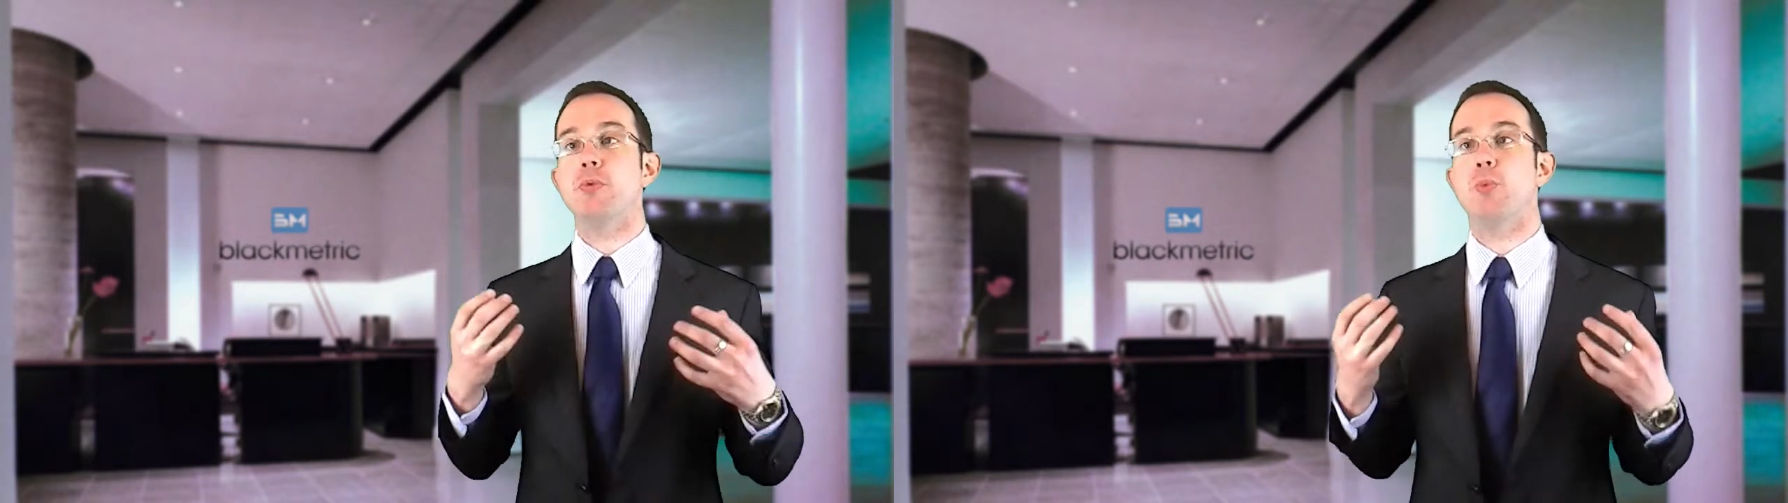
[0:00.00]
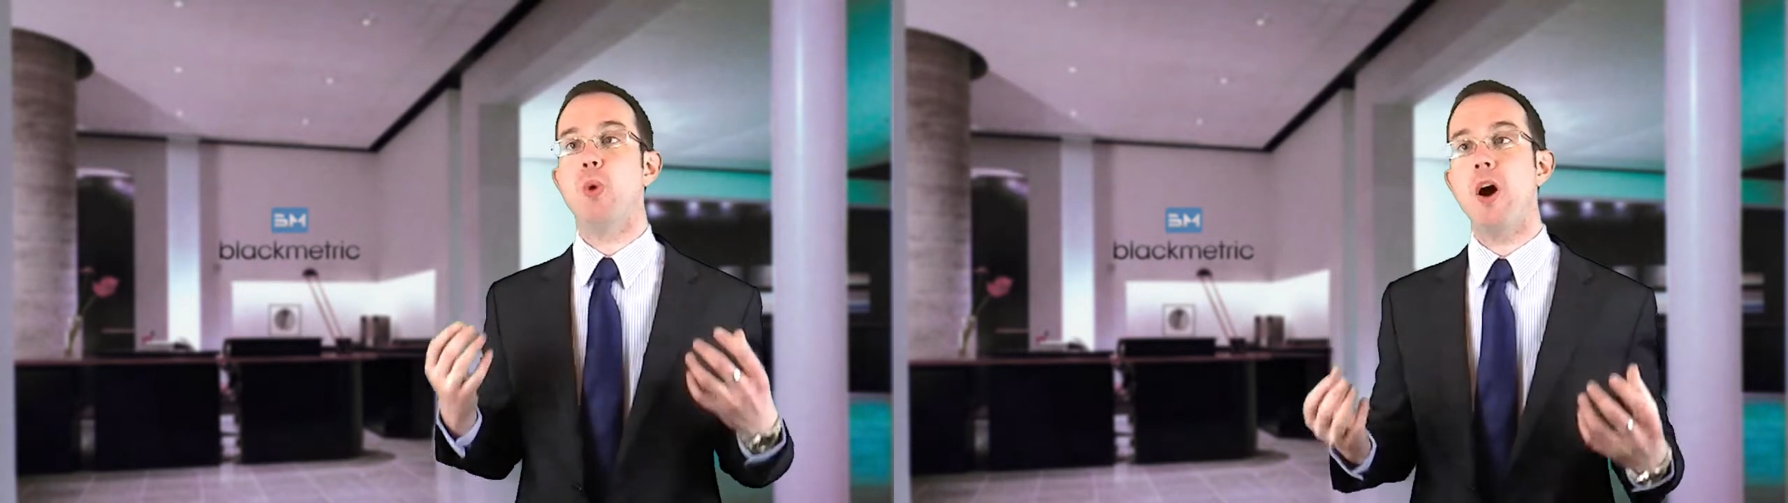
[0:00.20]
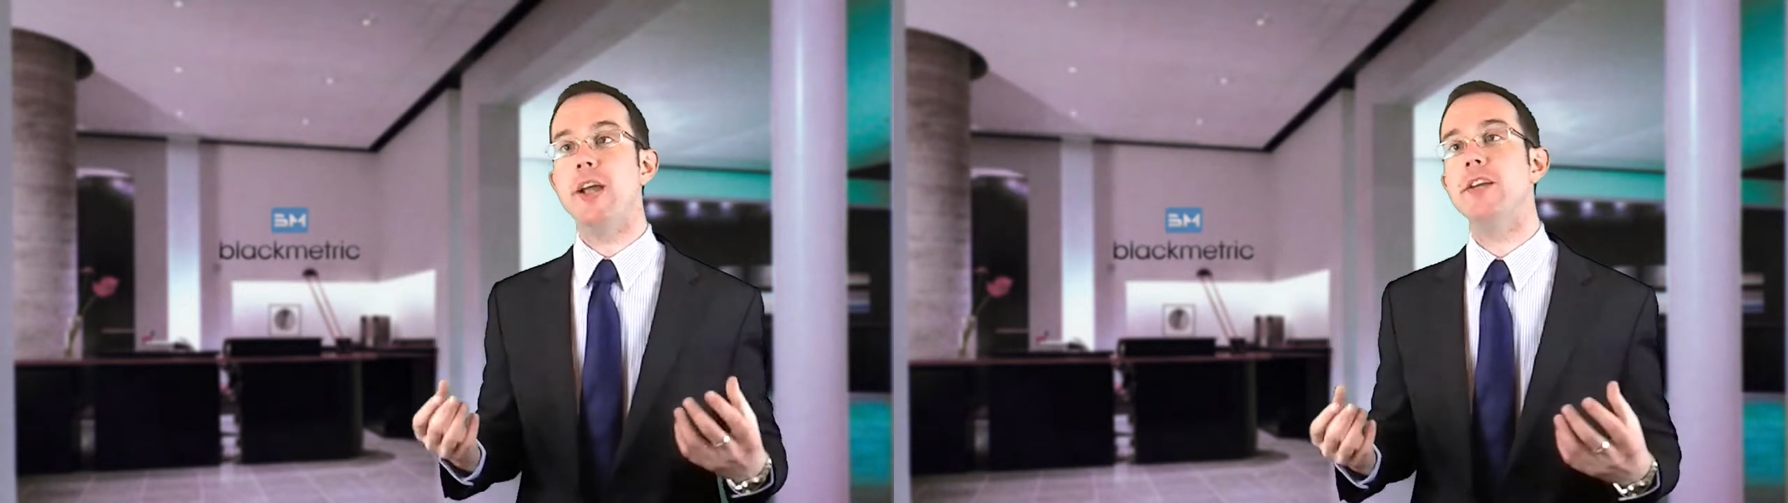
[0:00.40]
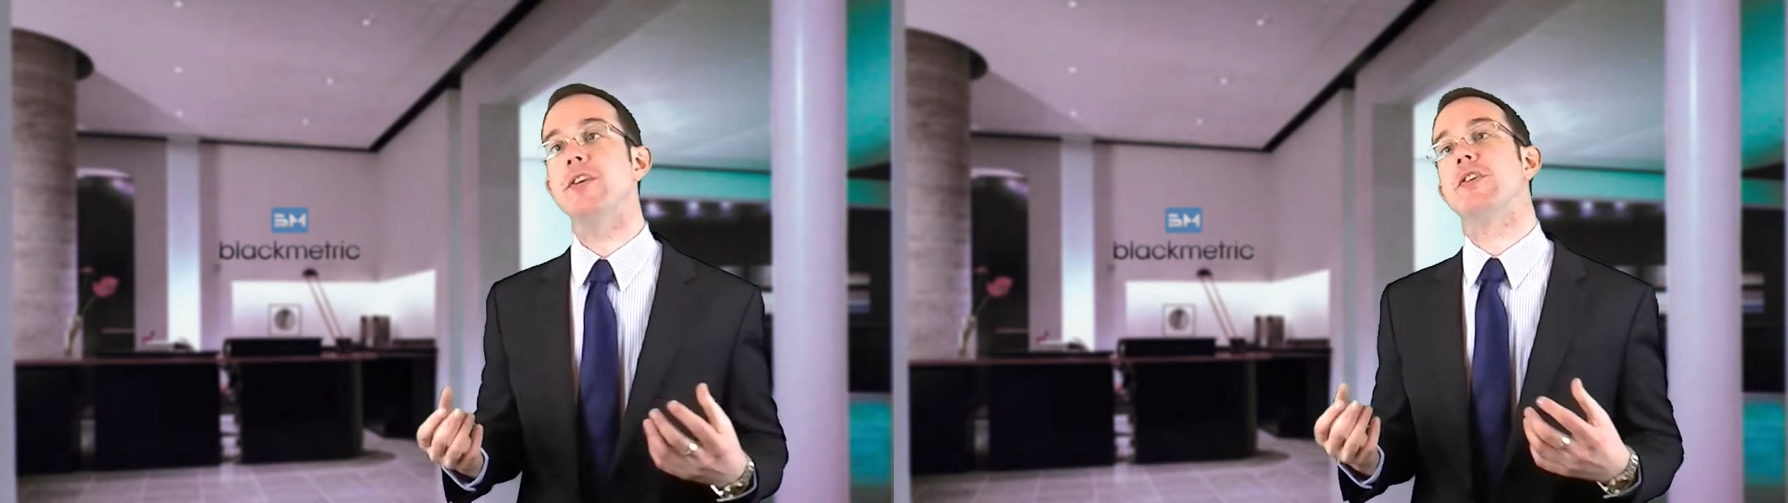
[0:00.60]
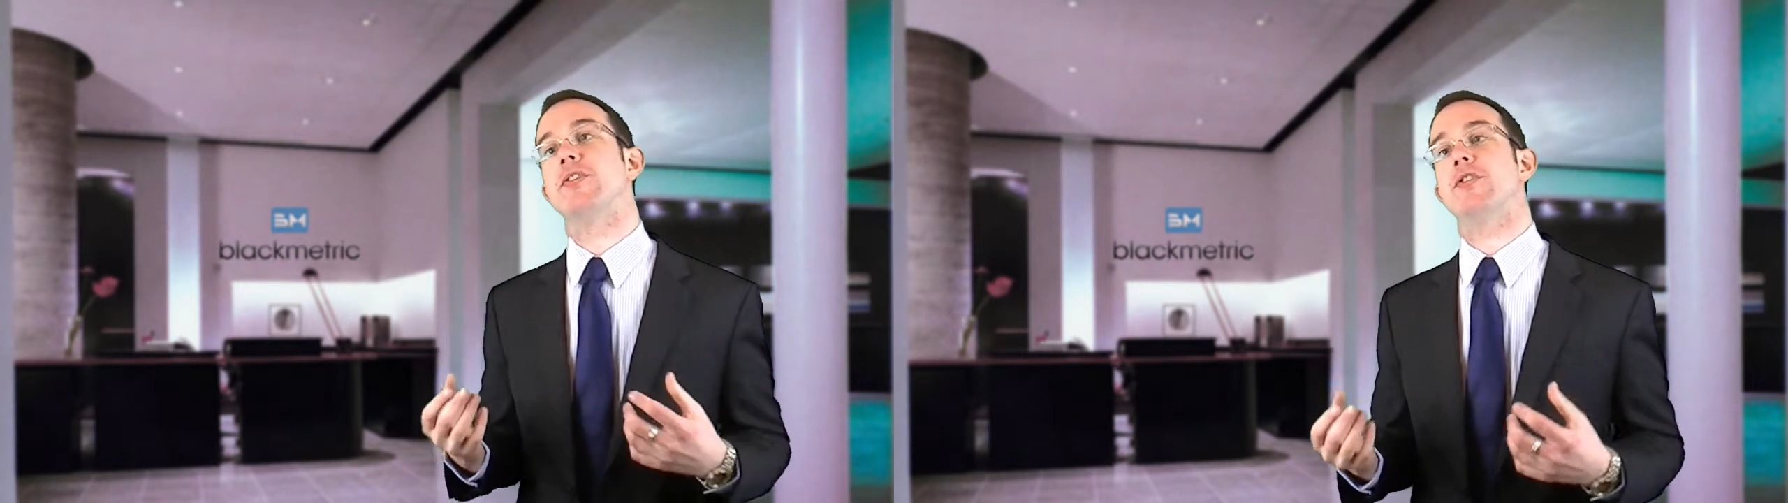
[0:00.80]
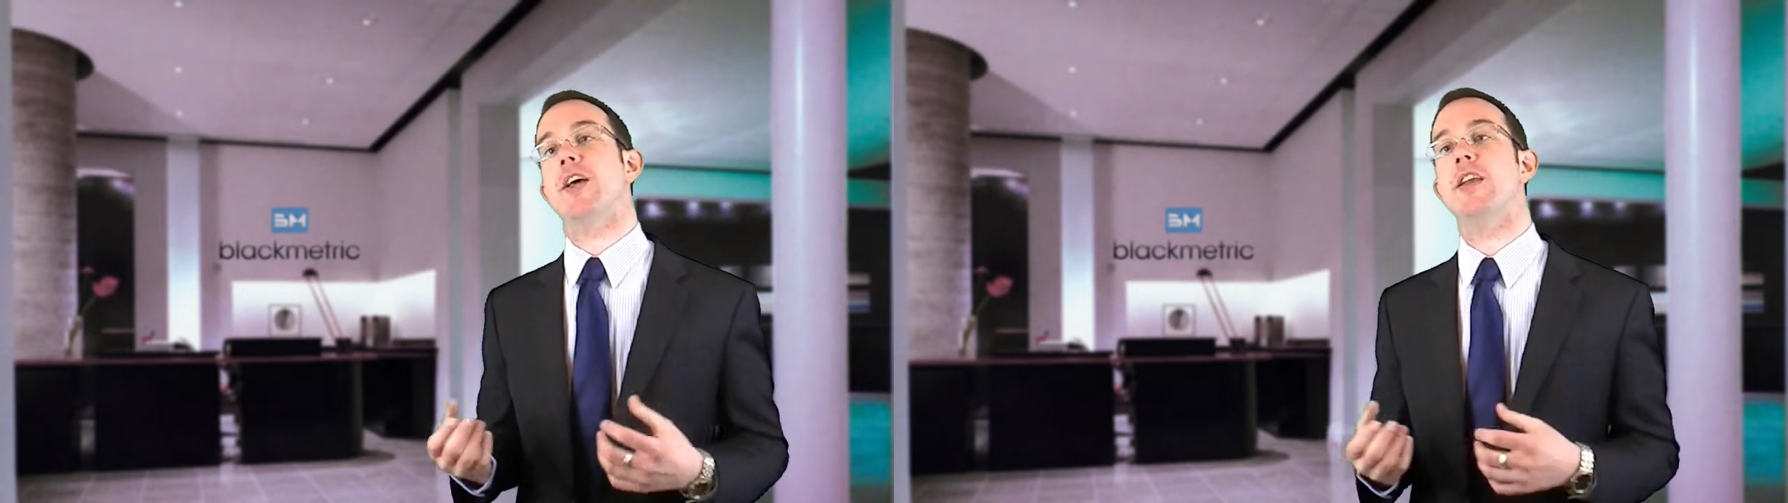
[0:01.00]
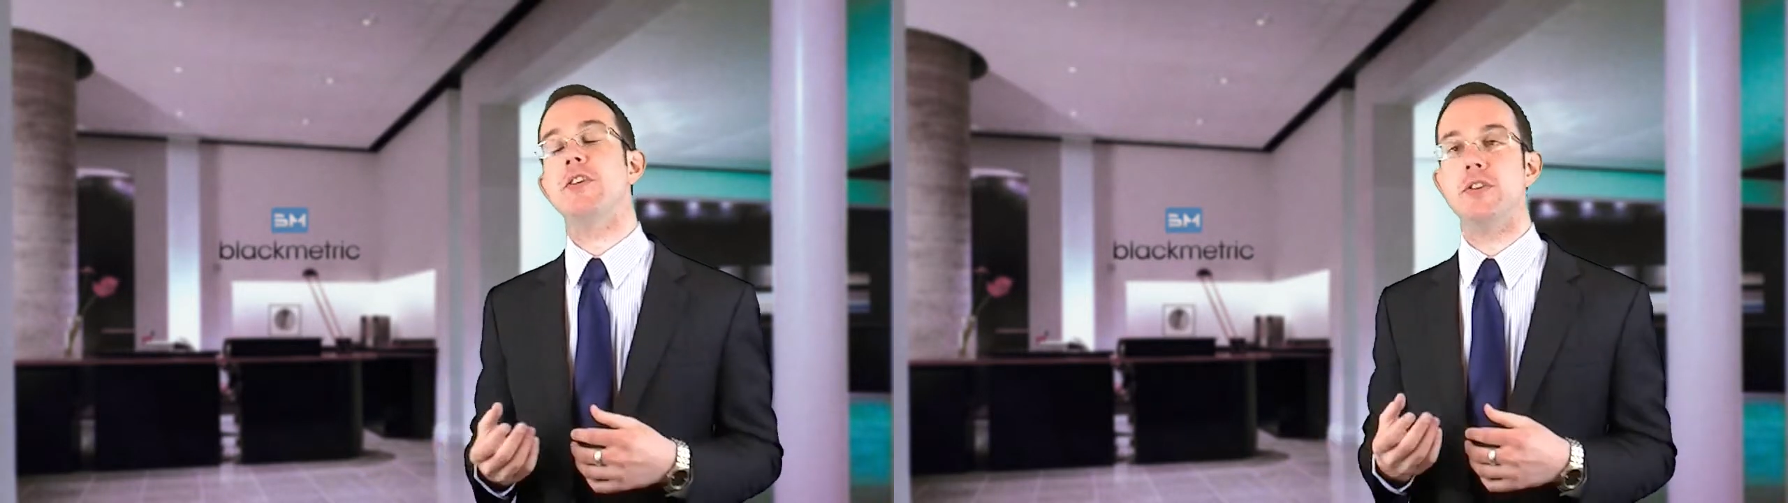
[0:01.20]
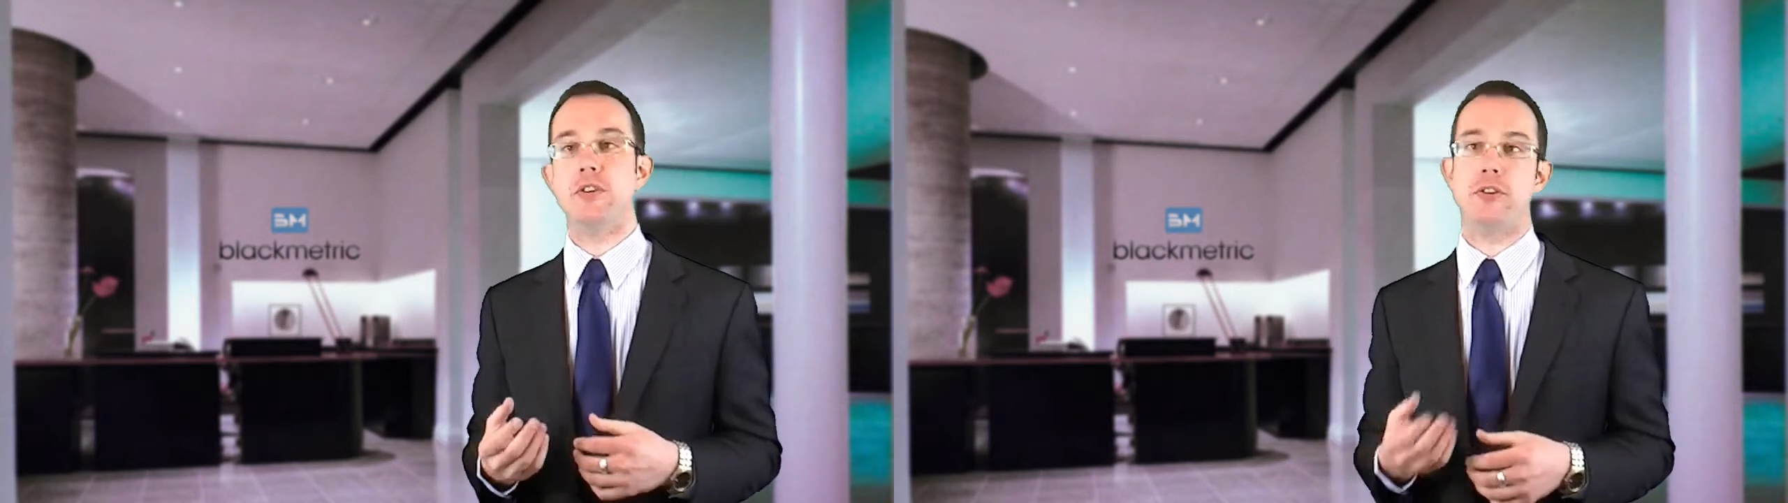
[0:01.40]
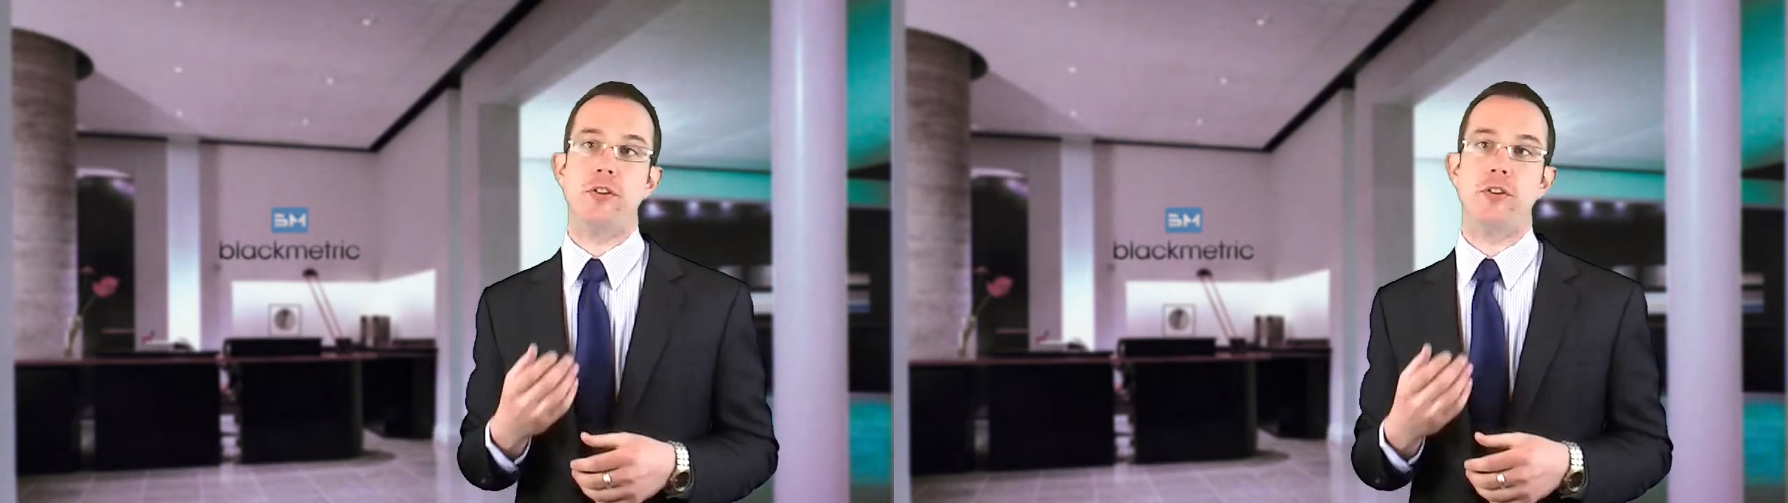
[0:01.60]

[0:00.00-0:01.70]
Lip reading: wider standard